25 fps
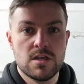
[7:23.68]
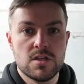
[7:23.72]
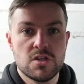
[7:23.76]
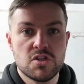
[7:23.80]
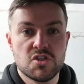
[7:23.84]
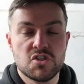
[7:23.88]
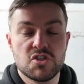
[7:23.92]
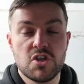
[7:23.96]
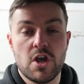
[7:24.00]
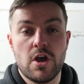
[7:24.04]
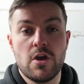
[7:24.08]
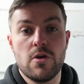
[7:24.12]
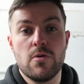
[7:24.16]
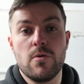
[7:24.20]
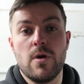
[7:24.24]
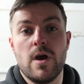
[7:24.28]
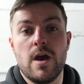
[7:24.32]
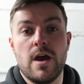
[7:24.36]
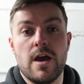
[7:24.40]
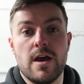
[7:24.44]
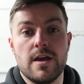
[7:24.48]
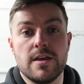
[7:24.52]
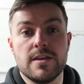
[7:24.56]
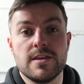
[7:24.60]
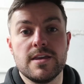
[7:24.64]
So
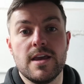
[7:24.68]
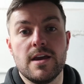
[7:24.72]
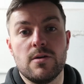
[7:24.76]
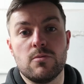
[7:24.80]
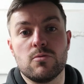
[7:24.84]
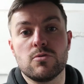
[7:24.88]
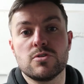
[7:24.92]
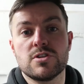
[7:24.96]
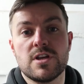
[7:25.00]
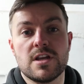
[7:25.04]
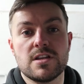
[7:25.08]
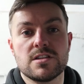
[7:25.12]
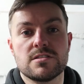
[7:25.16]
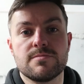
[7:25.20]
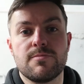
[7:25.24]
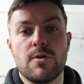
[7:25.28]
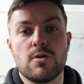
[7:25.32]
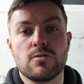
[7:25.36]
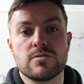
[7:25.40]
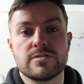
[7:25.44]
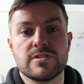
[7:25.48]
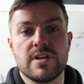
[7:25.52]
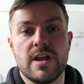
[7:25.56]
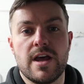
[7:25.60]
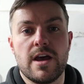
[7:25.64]
yeah, we'll change the
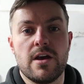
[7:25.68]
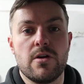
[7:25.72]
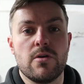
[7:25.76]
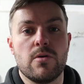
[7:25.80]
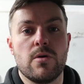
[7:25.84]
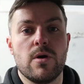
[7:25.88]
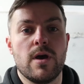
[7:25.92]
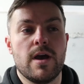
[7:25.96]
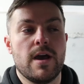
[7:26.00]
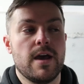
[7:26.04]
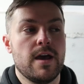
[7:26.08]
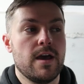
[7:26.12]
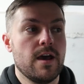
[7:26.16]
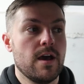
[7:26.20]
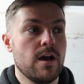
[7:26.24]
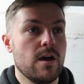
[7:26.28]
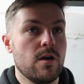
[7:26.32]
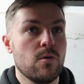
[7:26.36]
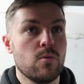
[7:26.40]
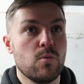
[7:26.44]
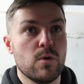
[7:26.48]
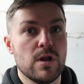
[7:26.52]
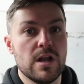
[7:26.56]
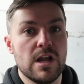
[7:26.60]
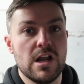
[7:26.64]
bolts now
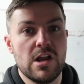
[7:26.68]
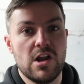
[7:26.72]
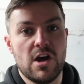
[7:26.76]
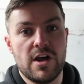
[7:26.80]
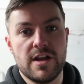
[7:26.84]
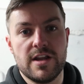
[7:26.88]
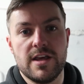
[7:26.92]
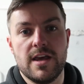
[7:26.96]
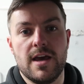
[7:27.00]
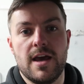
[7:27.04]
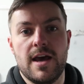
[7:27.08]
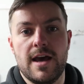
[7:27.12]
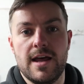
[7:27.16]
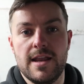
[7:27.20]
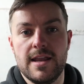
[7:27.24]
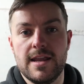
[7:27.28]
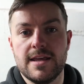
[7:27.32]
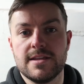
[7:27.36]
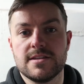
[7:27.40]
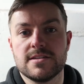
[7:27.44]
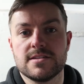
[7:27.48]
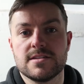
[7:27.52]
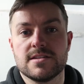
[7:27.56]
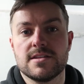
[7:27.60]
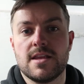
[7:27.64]
and we'll align it at a
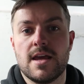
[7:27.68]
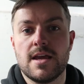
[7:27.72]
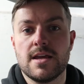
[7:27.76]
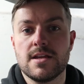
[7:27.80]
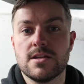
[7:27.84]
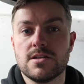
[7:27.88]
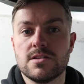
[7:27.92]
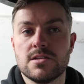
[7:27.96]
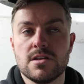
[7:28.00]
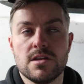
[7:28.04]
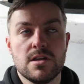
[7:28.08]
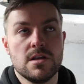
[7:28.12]
later stage.